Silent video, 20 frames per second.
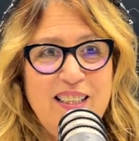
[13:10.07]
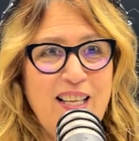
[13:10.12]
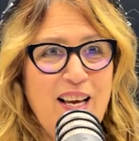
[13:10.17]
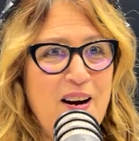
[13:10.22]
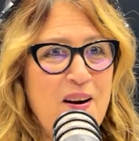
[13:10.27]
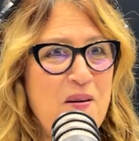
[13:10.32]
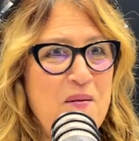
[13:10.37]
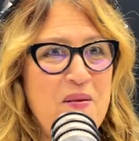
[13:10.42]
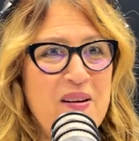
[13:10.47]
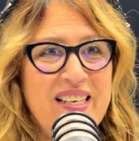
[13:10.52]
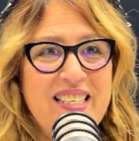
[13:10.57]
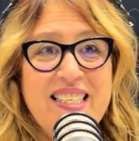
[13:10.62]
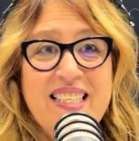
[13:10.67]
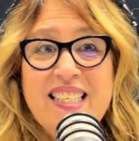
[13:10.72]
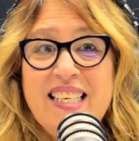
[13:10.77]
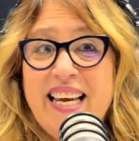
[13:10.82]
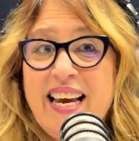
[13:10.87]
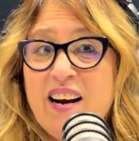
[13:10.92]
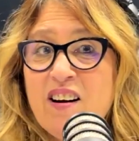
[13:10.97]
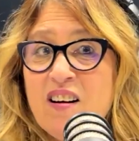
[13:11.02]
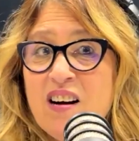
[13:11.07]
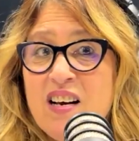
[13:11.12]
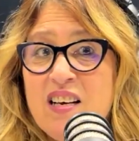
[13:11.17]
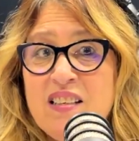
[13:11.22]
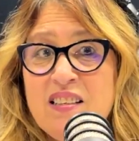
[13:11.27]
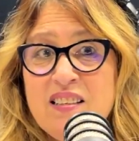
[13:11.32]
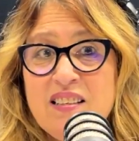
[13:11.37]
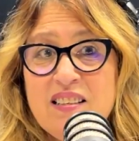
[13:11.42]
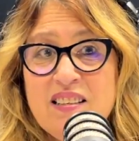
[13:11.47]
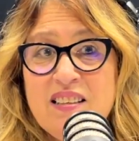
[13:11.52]
They don't want to scare
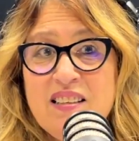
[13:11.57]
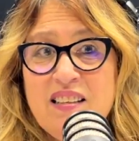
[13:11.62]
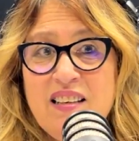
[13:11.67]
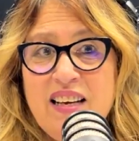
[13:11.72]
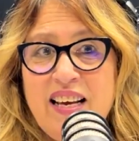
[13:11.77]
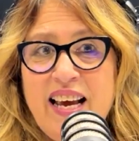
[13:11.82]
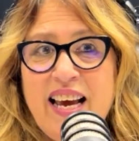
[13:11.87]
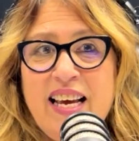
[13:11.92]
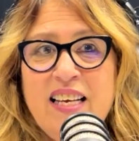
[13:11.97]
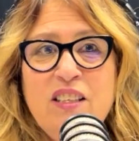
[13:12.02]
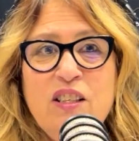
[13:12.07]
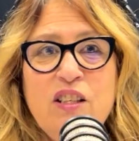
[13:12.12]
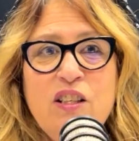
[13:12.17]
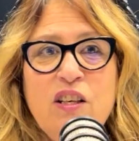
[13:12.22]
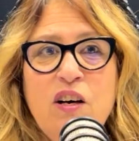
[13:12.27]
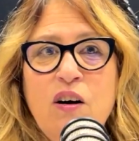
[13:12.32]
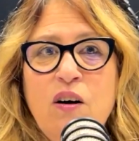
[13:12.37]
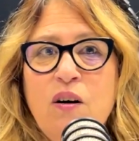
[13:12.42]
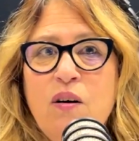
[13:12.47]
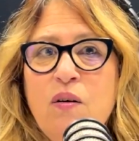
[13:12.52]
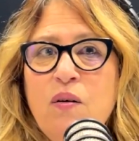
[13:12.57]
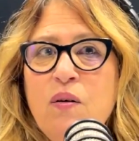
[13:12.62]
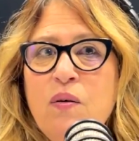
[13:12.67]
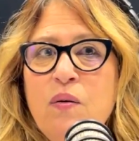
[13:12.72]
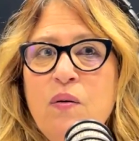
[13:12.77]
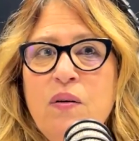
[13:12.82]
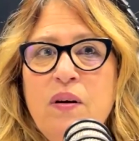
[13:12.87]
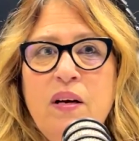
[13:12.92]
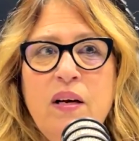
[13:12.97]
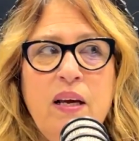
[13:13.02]
us. And so